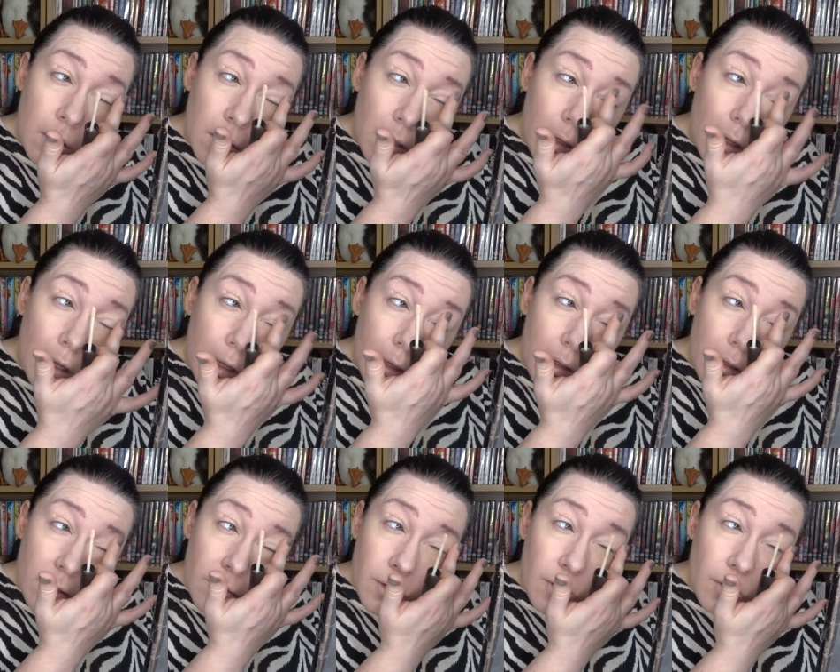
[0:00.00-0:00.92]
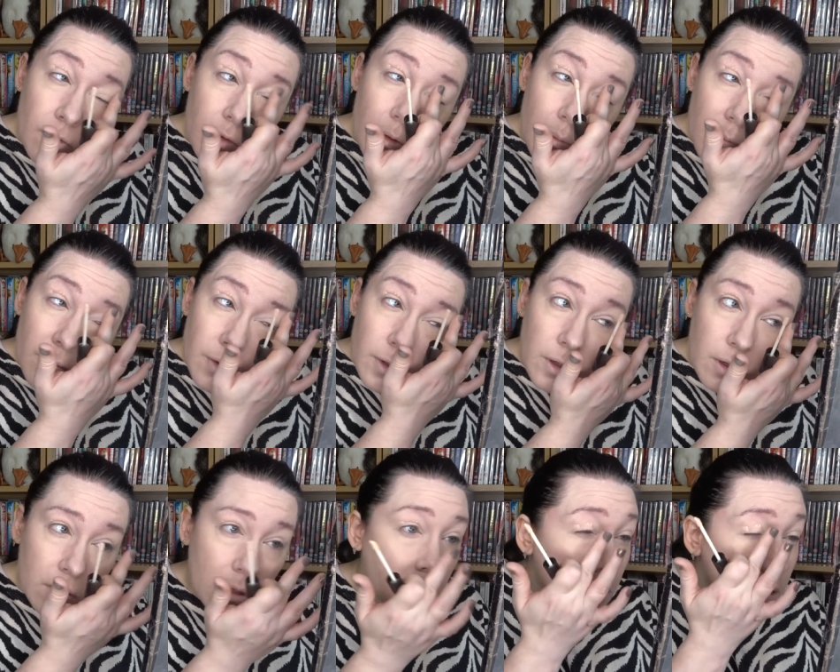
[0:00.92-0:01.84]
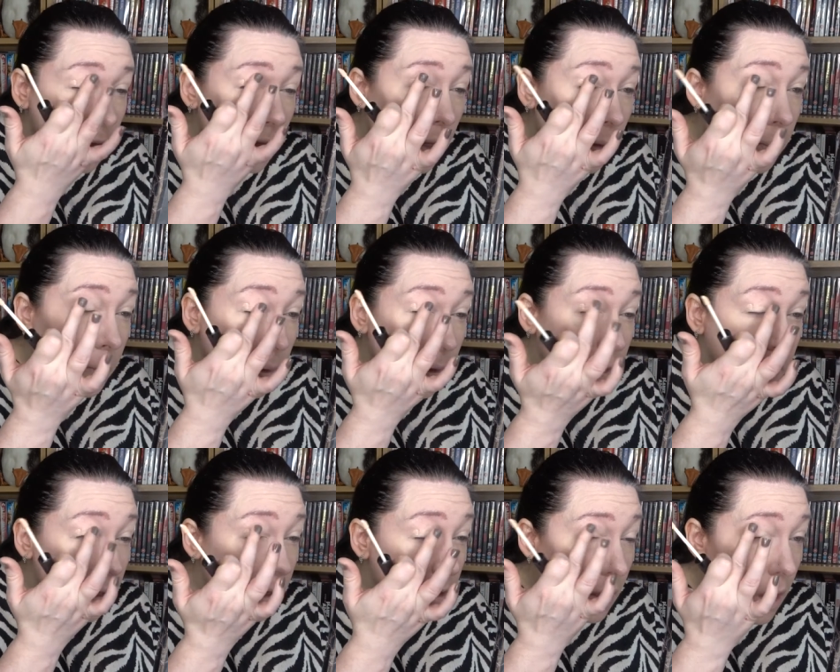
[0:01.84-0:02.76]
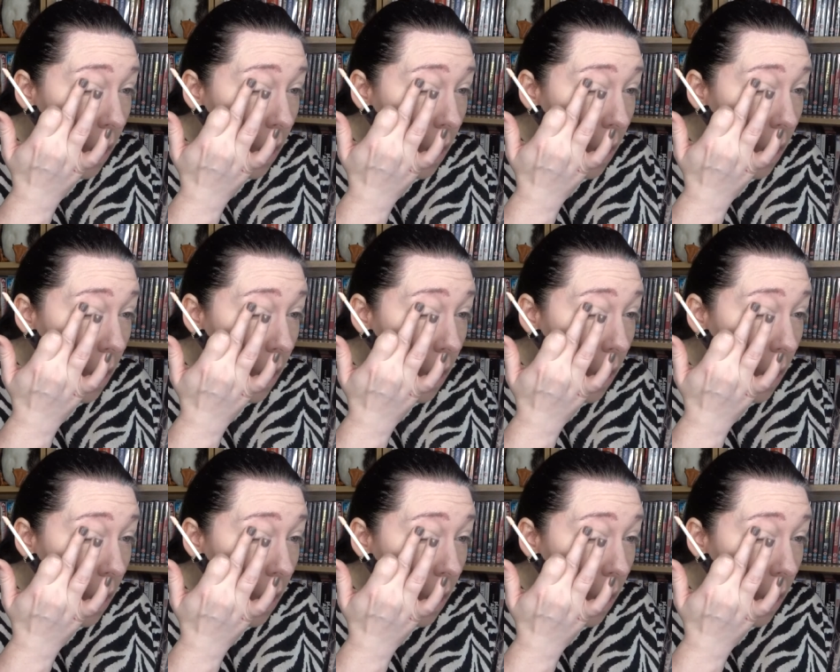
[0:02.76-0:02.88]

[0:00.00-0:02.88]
Again, it's not something I buy.